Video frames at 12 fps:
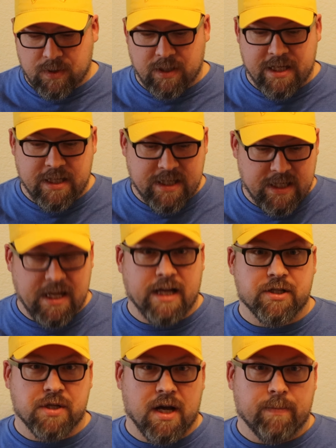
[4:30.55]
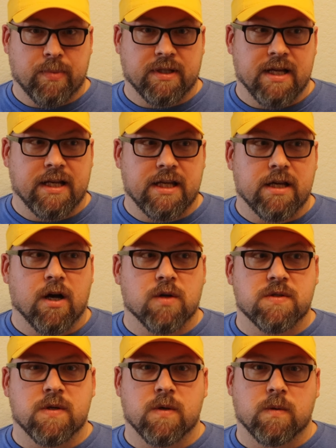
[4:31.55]
he did Headshot, but then he
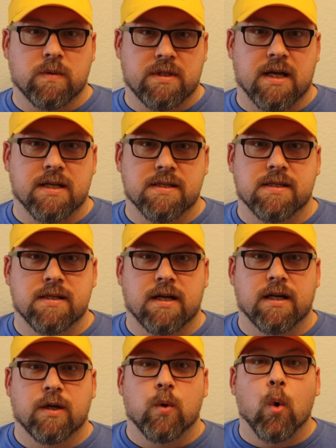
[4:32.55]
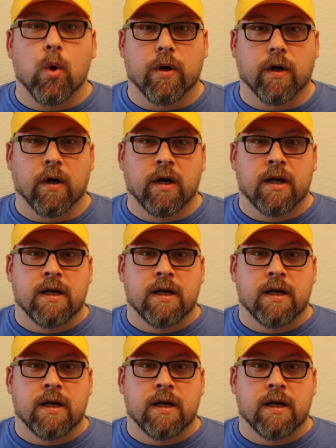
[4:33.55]
also does horror.